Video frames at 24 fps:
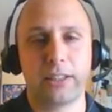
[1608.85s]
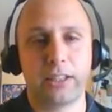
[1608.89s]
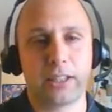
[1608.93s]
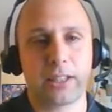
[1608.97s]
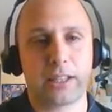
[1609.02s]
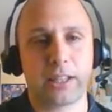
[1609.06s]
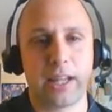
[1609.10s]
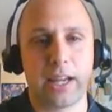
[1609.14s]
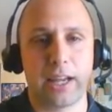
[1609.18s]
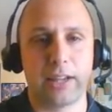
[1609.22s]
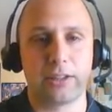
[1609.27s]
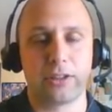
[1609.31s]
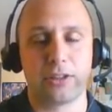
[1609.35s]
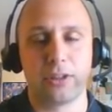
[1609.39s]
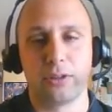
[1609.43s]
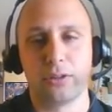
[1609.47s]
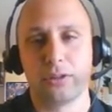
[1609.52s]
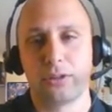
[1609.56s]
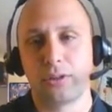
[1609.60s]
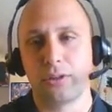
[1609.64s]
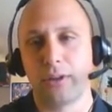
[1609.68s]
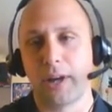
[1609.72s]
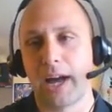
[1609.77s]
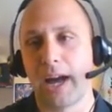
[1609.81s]
to the class.
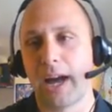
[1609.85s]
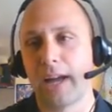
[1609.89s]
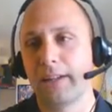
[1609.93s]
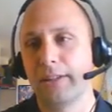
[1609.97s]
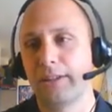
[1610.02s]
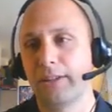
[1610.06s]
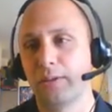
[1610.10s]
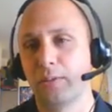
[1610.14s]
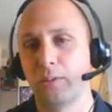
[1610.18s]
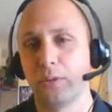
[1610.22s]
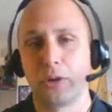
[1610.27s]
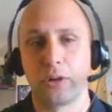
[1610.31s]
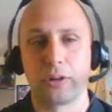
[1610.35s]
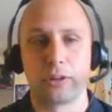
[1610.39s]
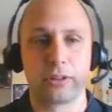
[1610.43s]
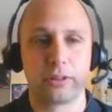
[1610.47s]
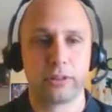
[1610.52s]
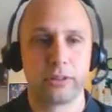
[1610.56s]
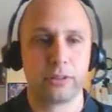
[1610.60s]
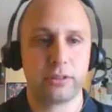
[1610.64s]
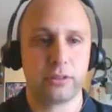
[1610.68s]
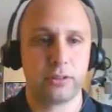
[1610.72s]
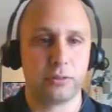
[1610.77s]
So how does it work?